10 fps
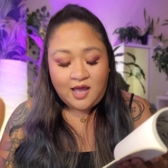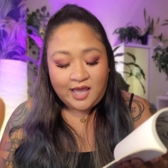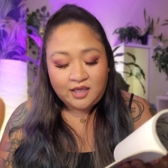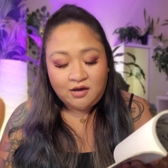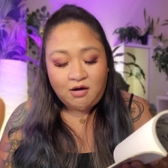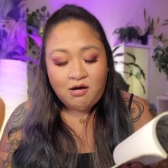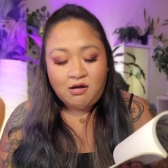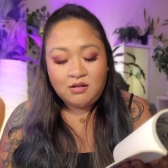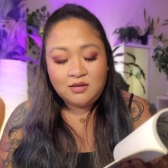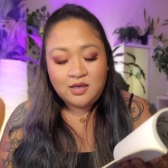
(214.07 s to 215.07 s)
I
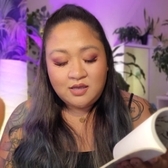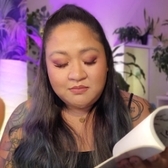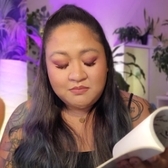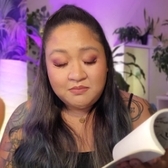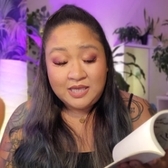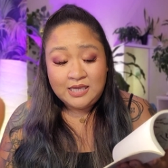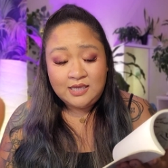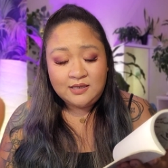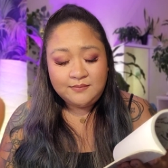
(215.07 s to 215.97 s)
call me.